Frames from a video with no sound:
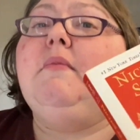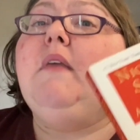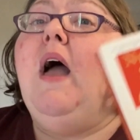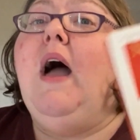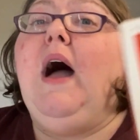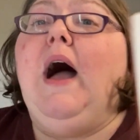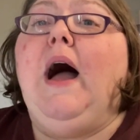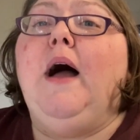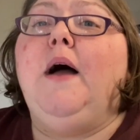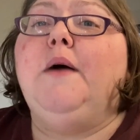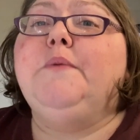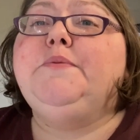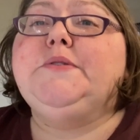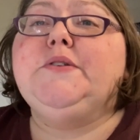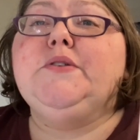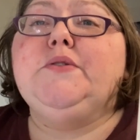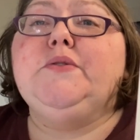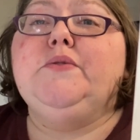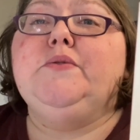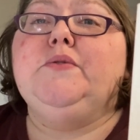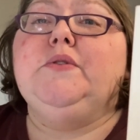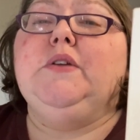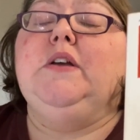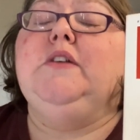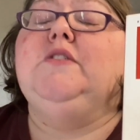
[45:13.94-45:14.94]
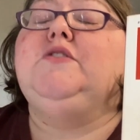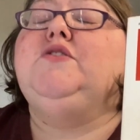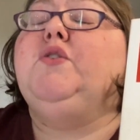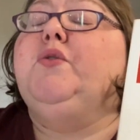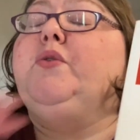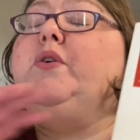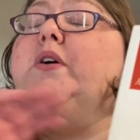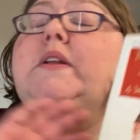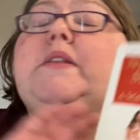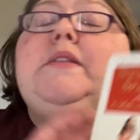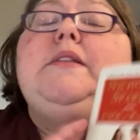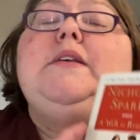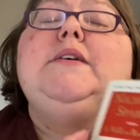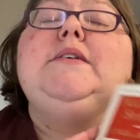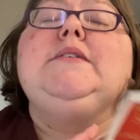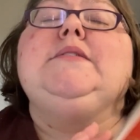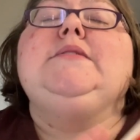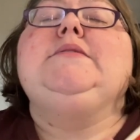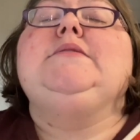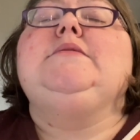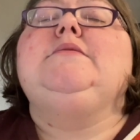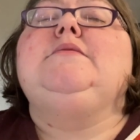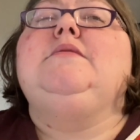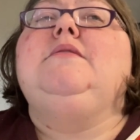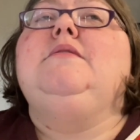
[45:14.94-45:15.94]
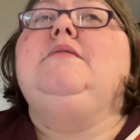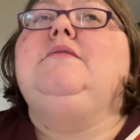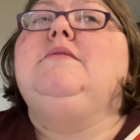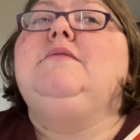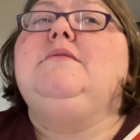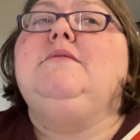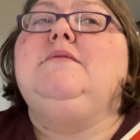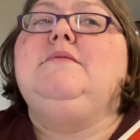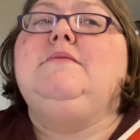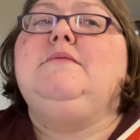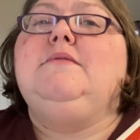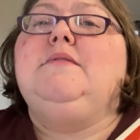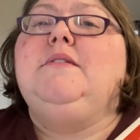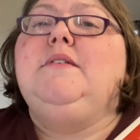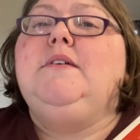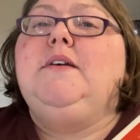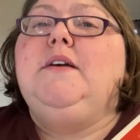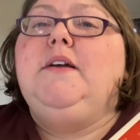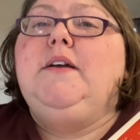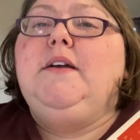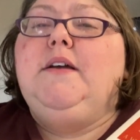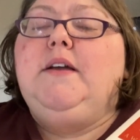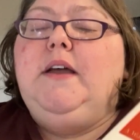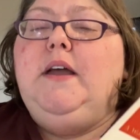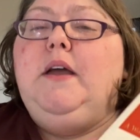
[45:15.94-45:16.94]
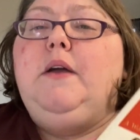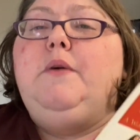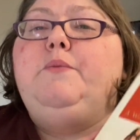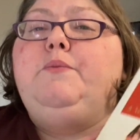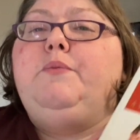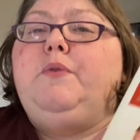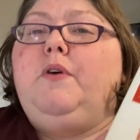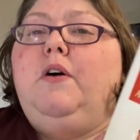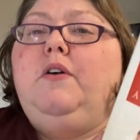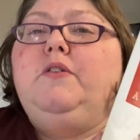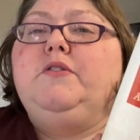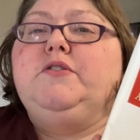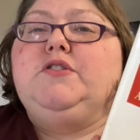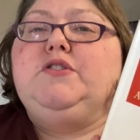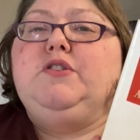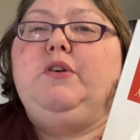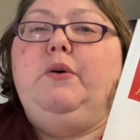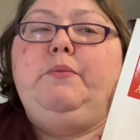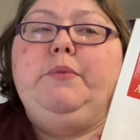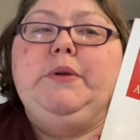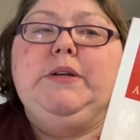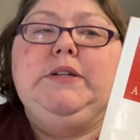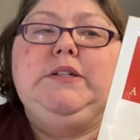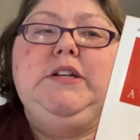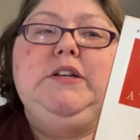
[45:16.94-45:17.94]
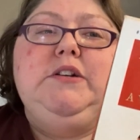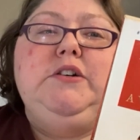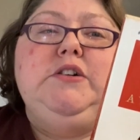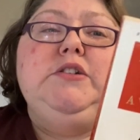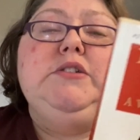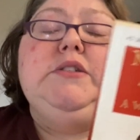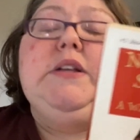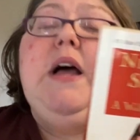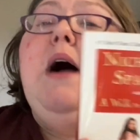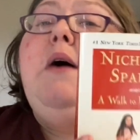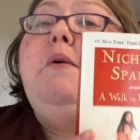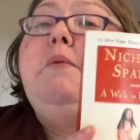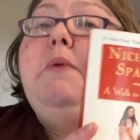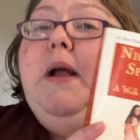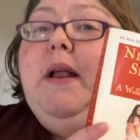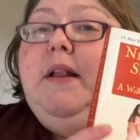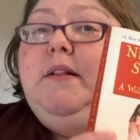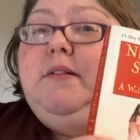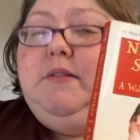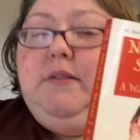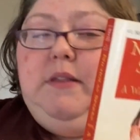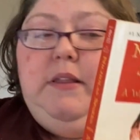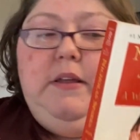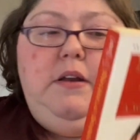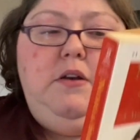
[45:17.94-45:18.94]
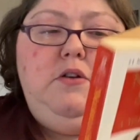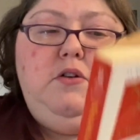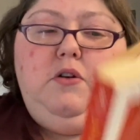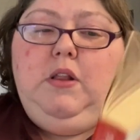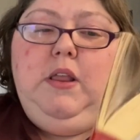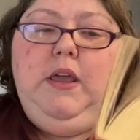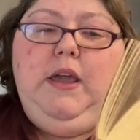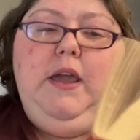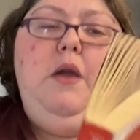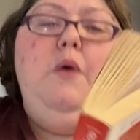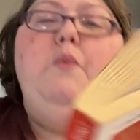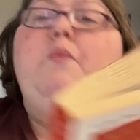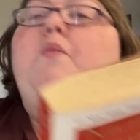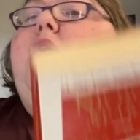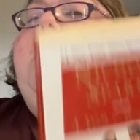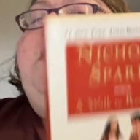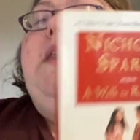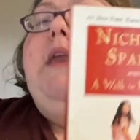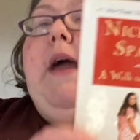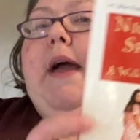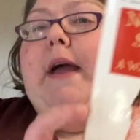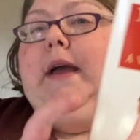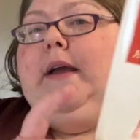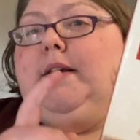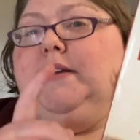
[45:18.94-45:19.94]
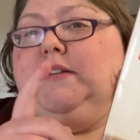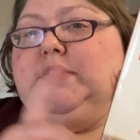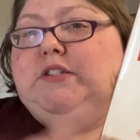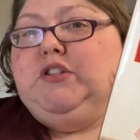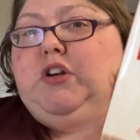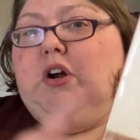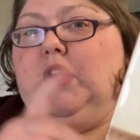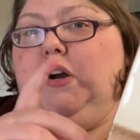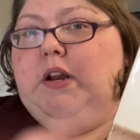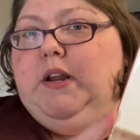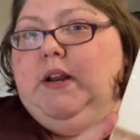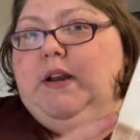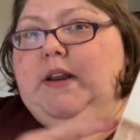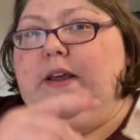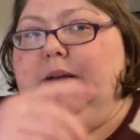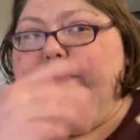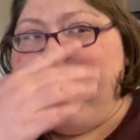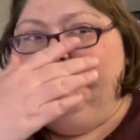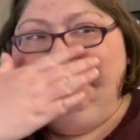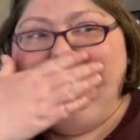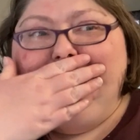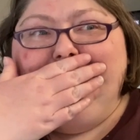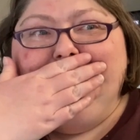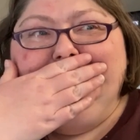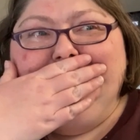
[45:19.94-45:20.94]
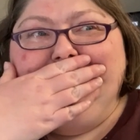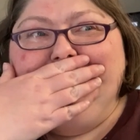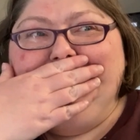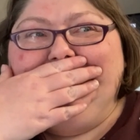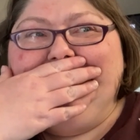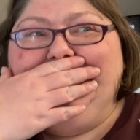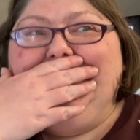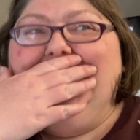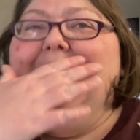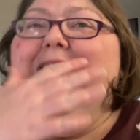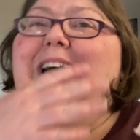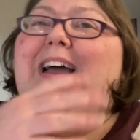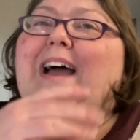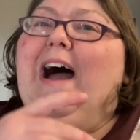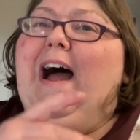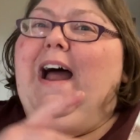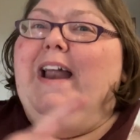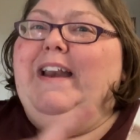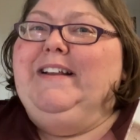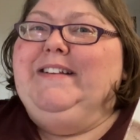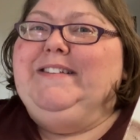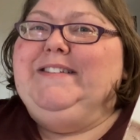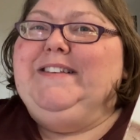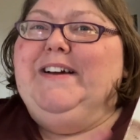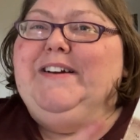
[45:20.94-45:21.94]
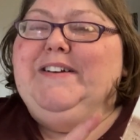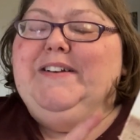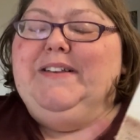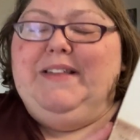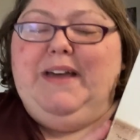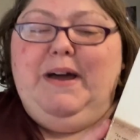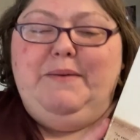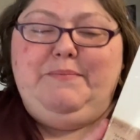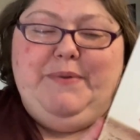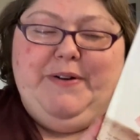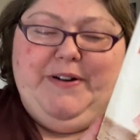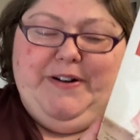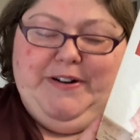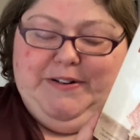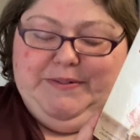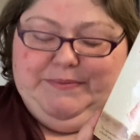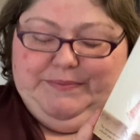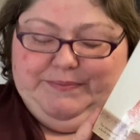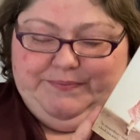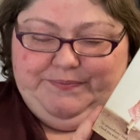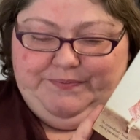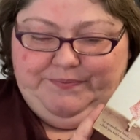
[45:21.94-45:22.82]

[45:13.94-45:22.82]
I absolutely adored this. It brought so many tears. I read literally in one day. I started it. I didn't tell you that part.